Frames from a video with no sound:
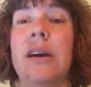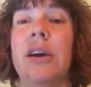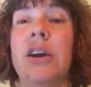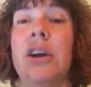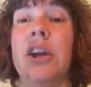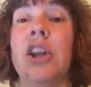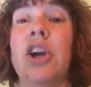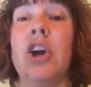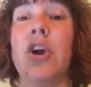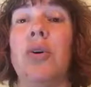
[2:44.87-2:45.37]

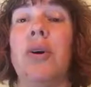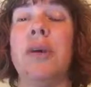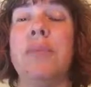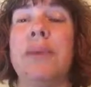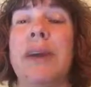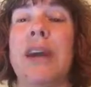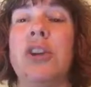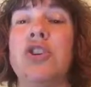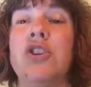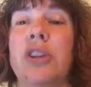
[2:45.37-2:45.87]
going to go on
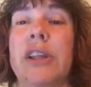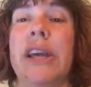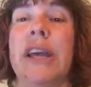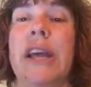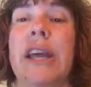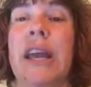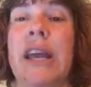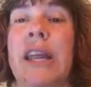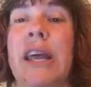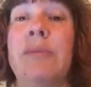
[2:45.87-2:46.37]
Badger
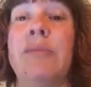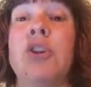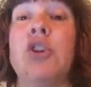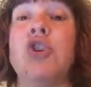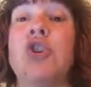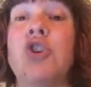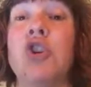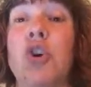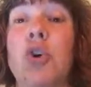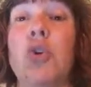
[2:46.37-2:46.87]
Link, and I'm going to
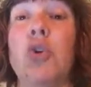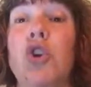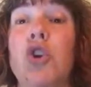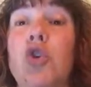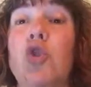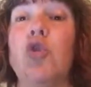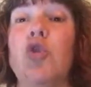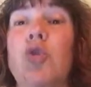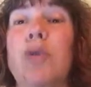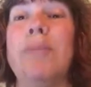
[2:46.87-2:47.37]
show
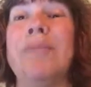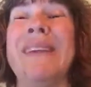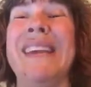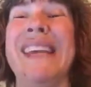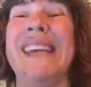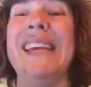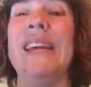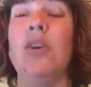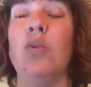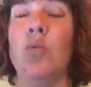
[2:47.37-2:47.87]
you
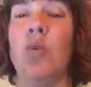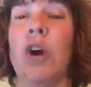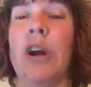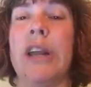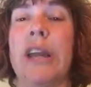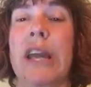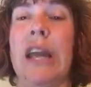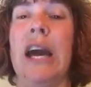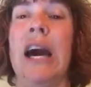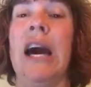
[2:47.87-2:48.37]
me
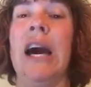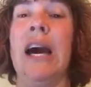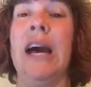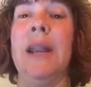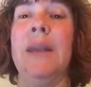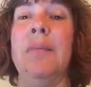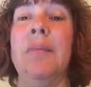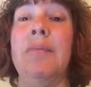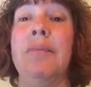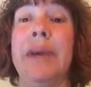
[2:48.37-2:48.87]
working
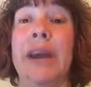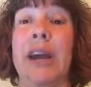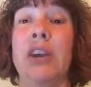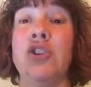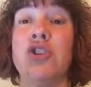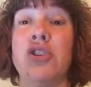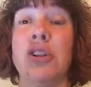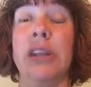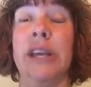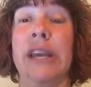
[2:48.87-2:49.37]
on
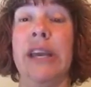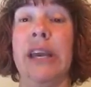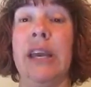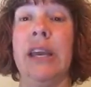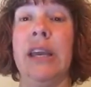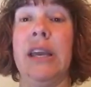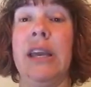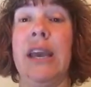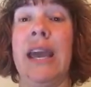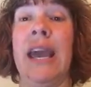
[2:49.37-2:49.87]
Badger
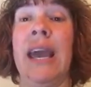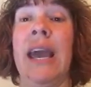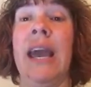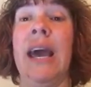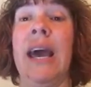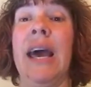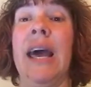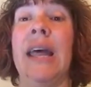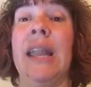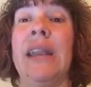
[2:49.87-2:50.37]
Link
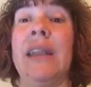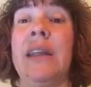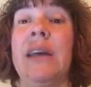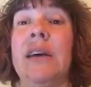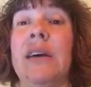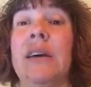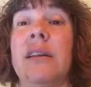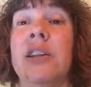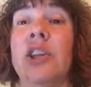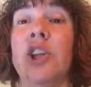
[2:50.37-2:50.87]
and
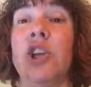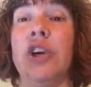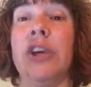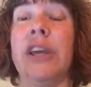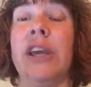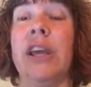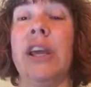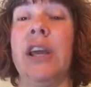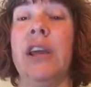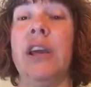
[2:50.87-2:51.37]

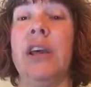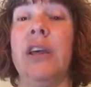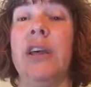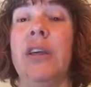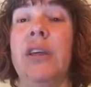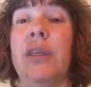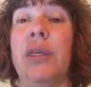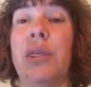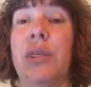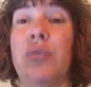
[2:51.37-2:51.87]
looking
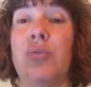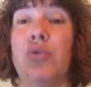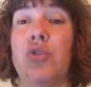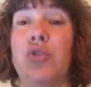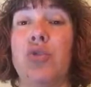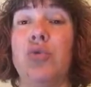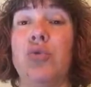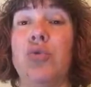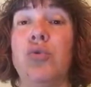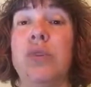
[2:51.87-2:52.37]

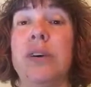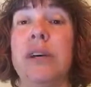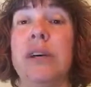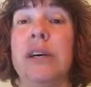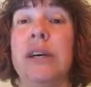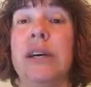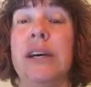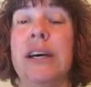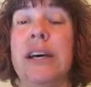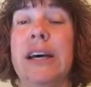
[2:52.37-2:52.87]
through
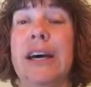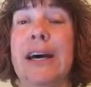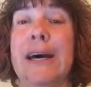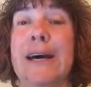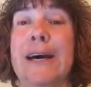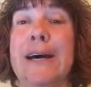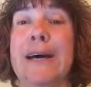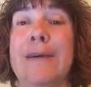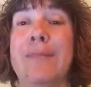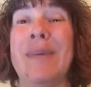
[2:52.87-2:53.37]

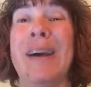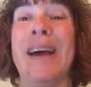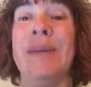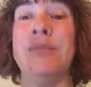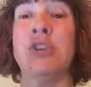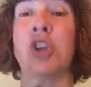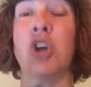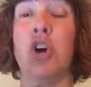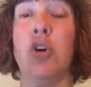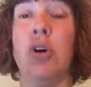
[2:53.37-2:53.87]

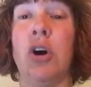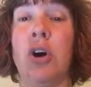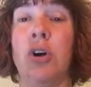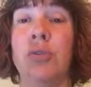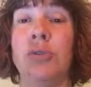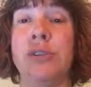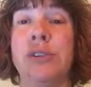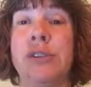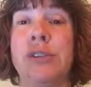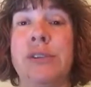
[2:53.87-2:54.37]

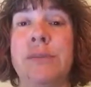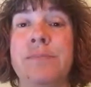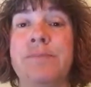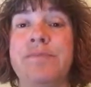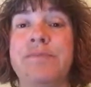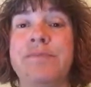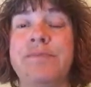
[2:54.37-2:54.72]
EBSCOhost.